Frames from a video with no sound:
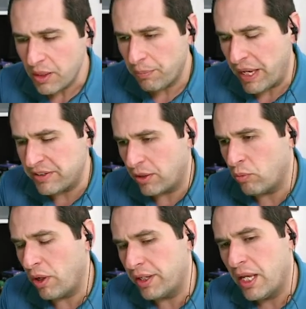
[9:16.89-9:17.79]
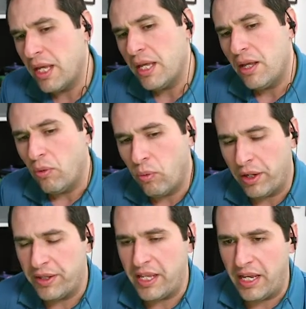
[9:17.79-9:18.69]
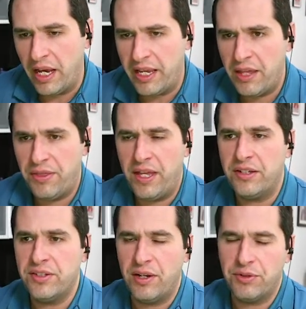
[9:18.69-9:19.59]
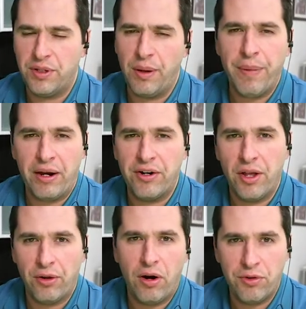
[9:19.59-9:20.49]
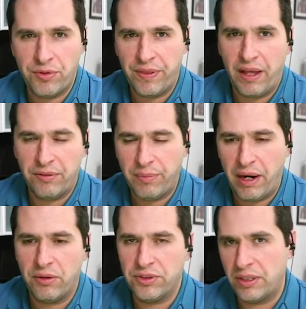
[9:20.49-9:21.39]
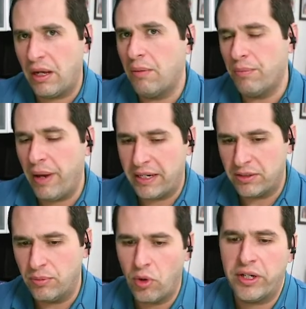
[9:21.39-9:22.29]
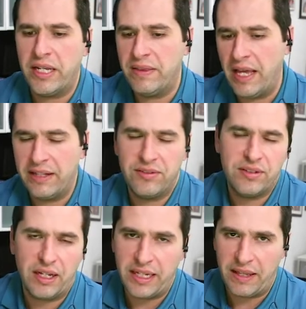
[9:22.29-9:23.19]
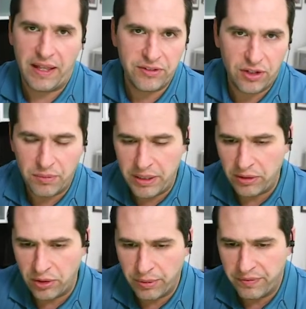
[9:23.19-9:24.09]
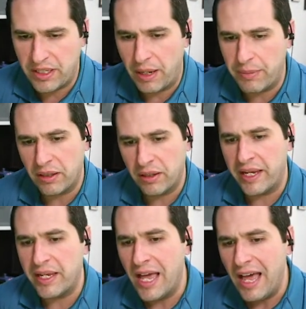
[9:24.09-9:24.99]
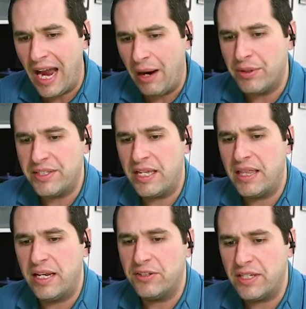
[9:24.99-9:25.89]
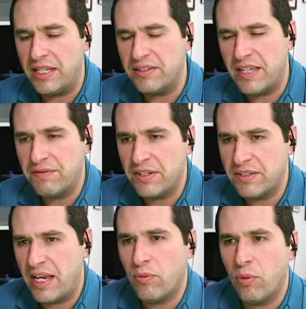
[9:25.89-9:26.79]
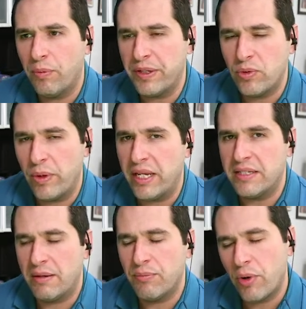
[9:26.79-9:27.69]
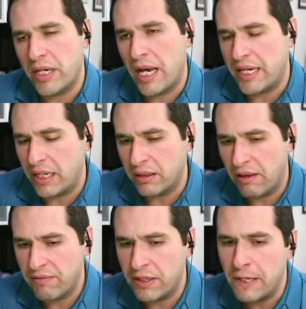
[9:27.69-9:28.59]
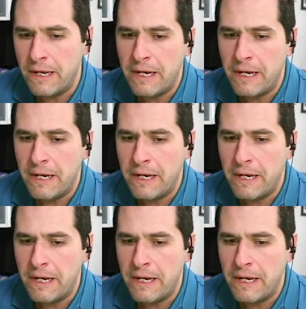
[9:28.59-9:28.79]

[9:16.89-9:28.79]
based on what the EIA thinks, there's about another 100,000 barrels to come back to market. That's, again, that's going to be a little bit of a timing delay. I would say that it's safe to say we're between 10.9 and 11.